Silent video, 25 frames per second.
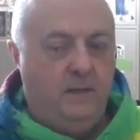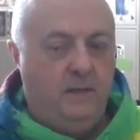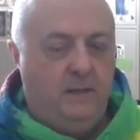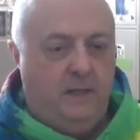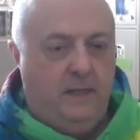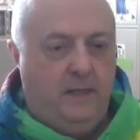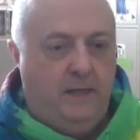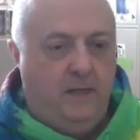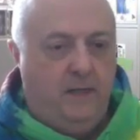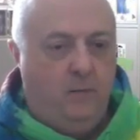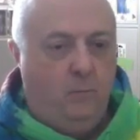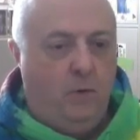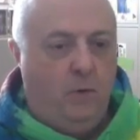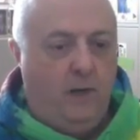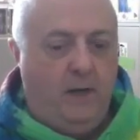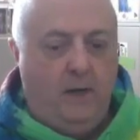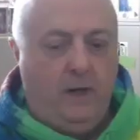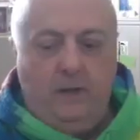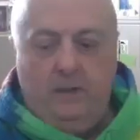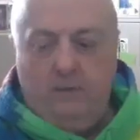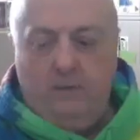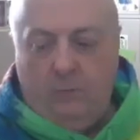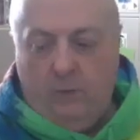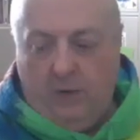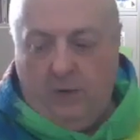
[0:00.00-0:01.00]

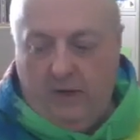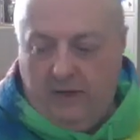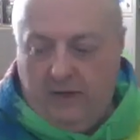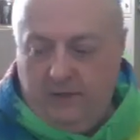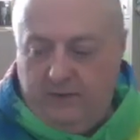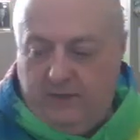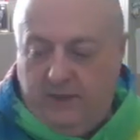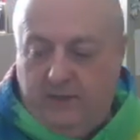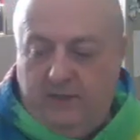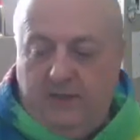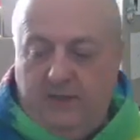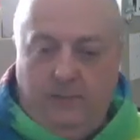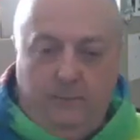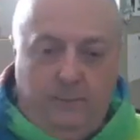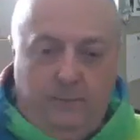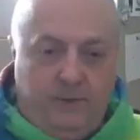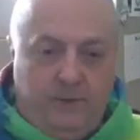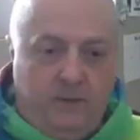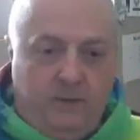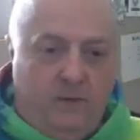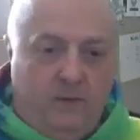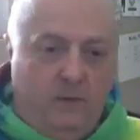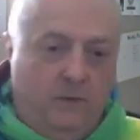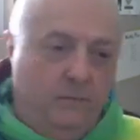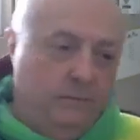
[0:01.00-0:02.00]
whereas the
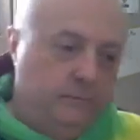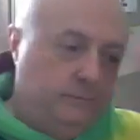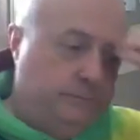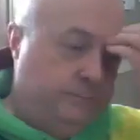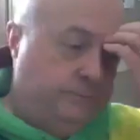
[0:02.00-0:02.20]
typical,